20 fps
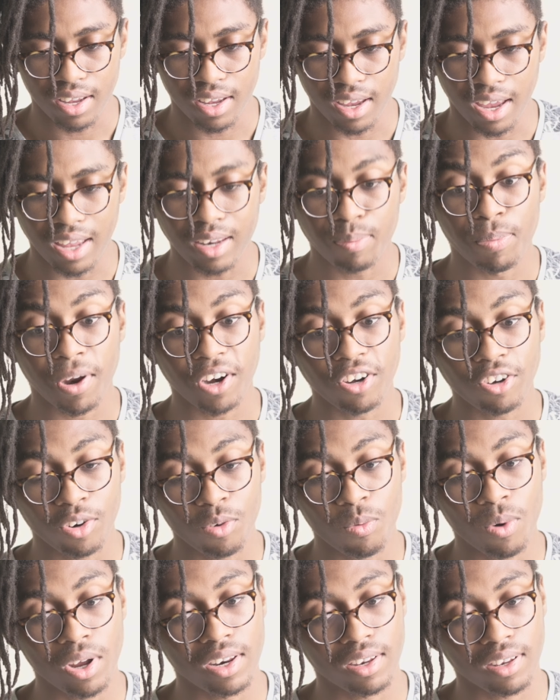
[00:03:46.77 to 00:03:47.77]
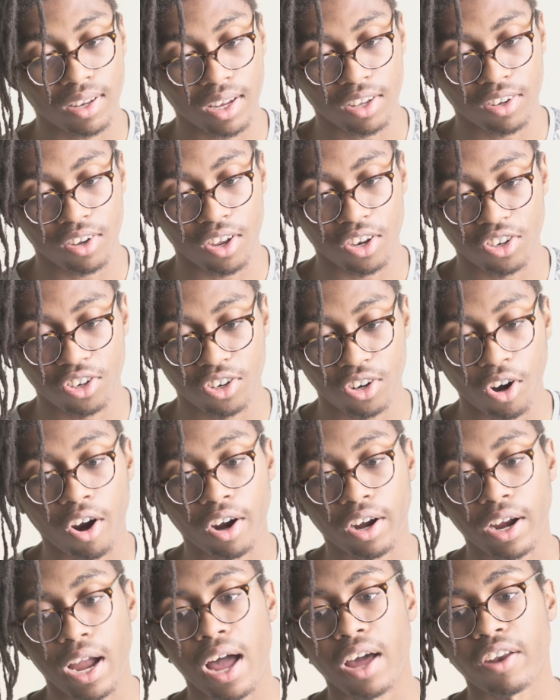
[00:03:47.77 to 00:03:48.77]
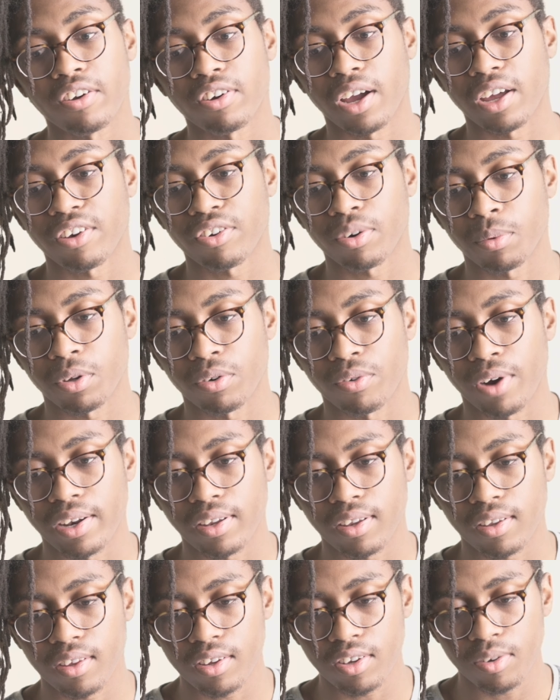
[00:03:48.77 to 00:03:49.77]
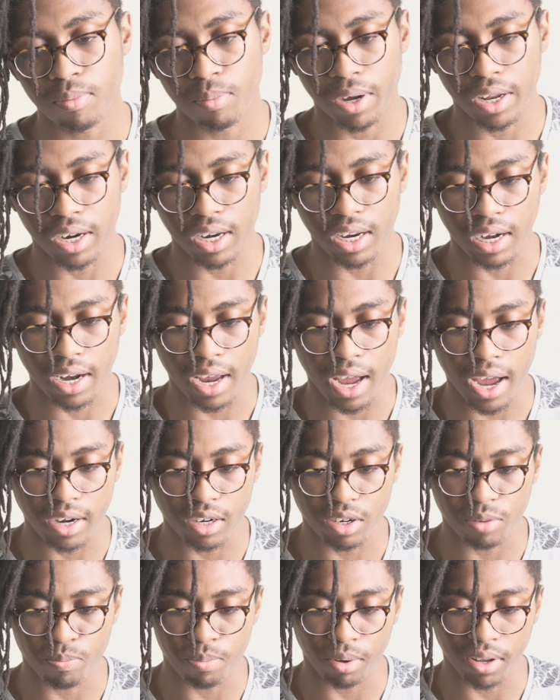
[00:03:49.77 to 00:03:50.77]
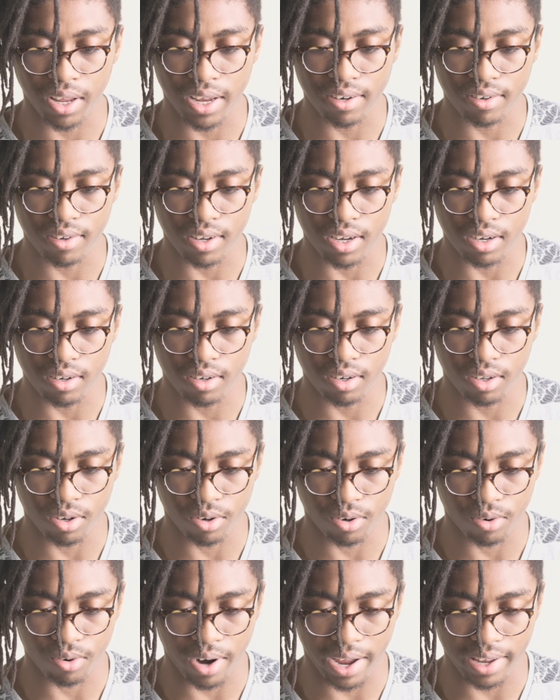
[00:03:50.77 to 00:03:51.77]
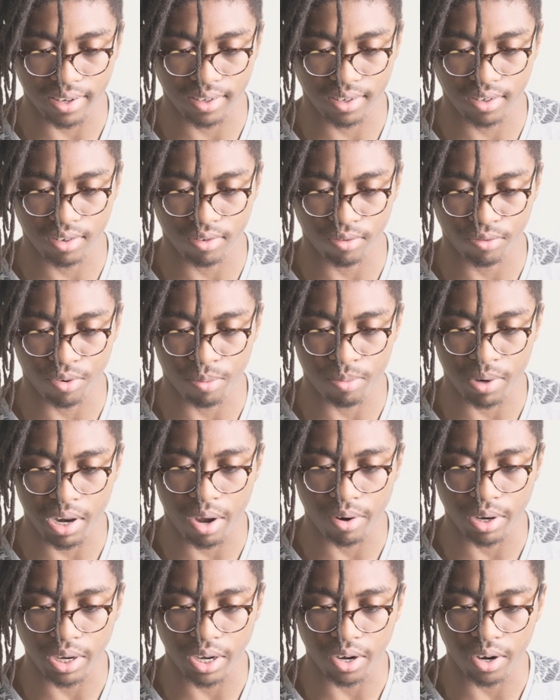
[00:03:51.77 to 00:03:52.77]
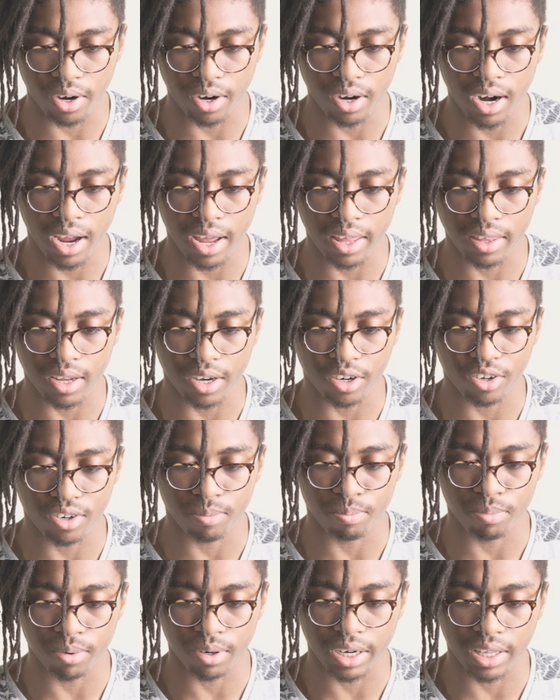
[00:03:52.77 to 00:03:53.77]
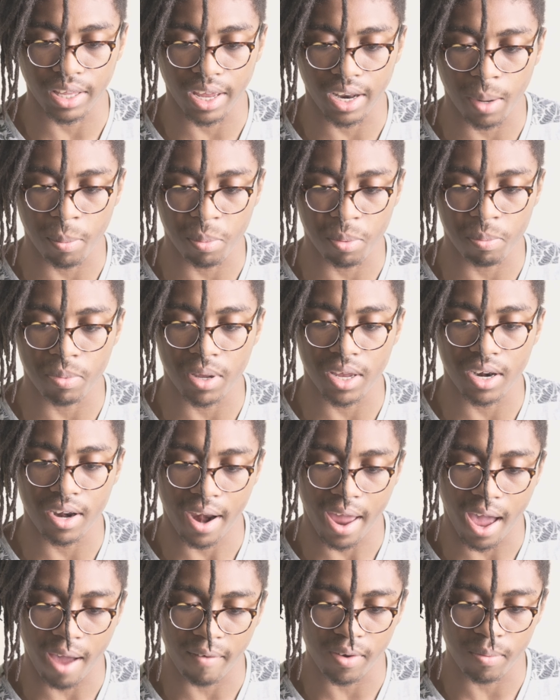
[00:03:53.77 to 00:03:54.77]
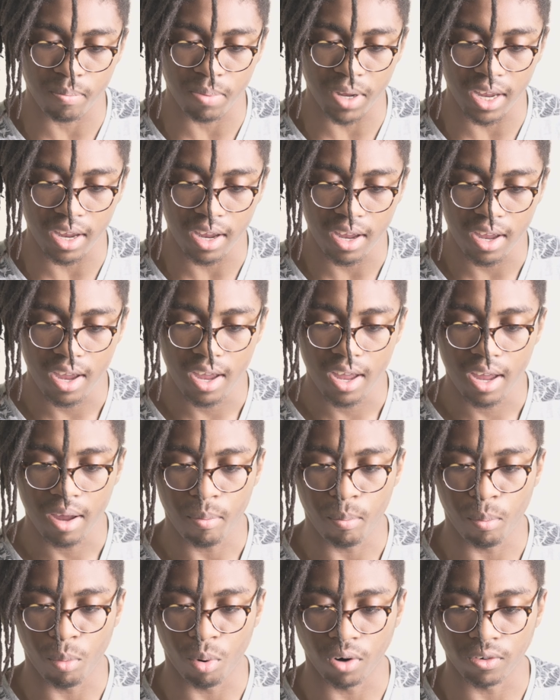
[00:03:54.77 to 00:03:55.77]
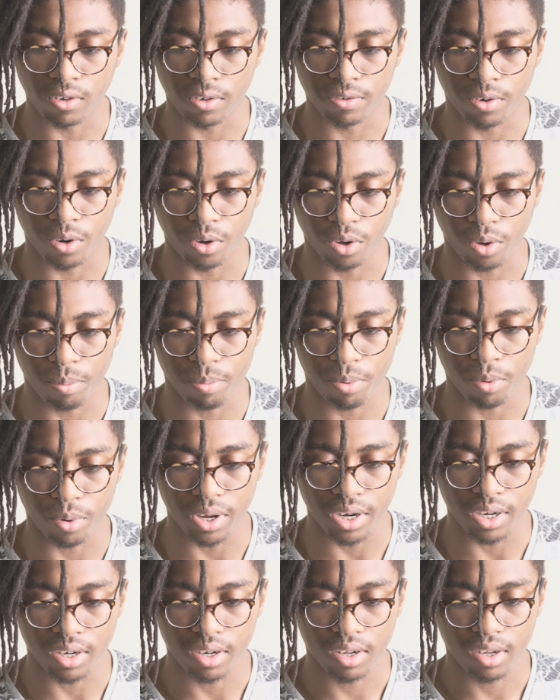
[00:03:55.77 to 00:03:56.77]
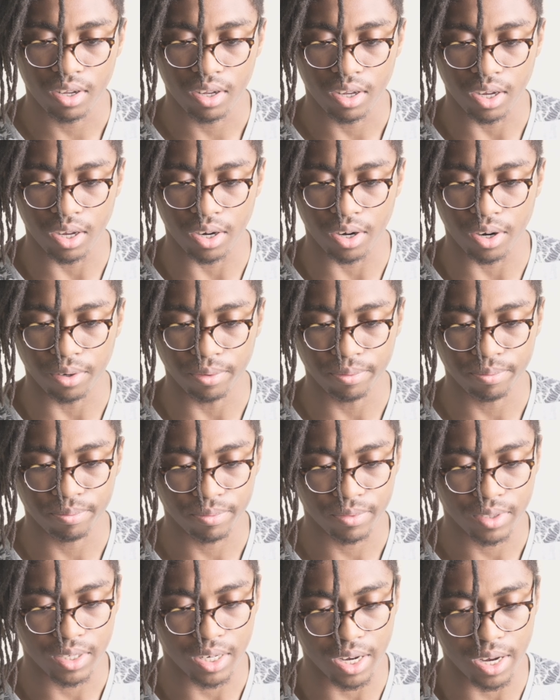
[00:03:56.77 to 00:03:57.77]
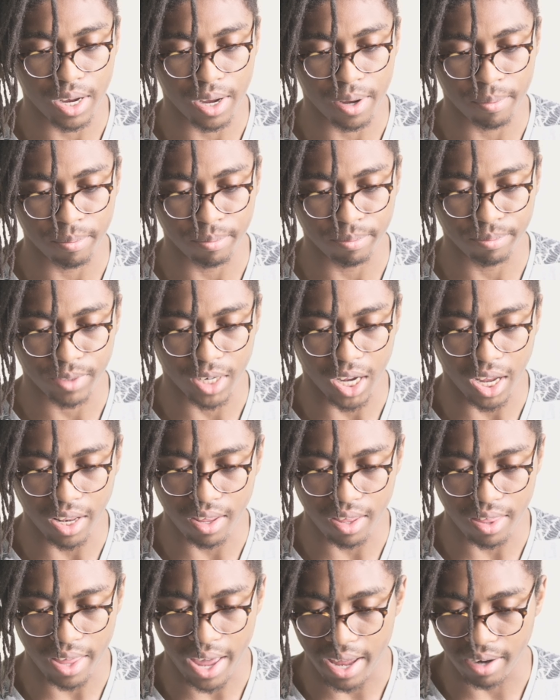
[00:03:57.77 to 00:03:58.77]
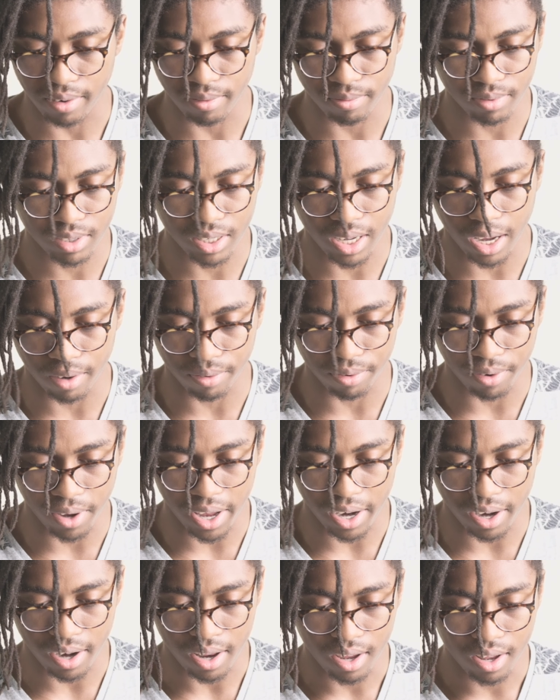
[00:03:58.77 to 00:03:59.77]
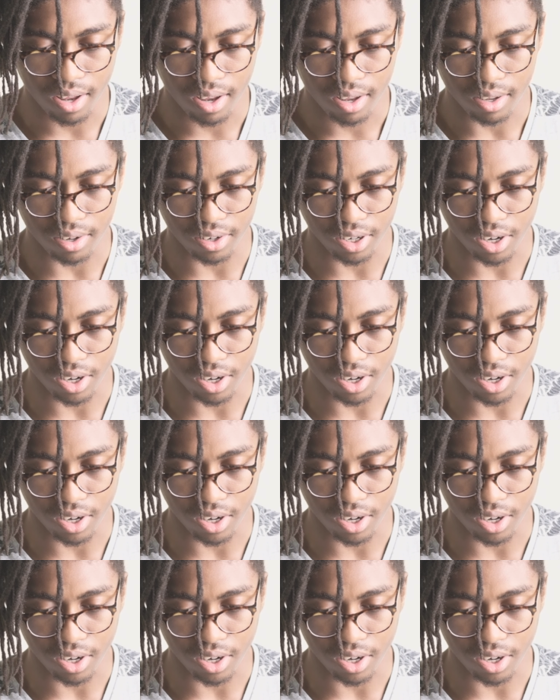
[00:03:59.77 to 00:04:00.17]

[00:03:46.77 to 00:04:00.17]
especially when it's like a stark contrast from the rest of this, but it kind of blends into the rest from down here. I think just bring that up a bit and have it be more of a focal point, you know. Other than that, it's kind of fine. This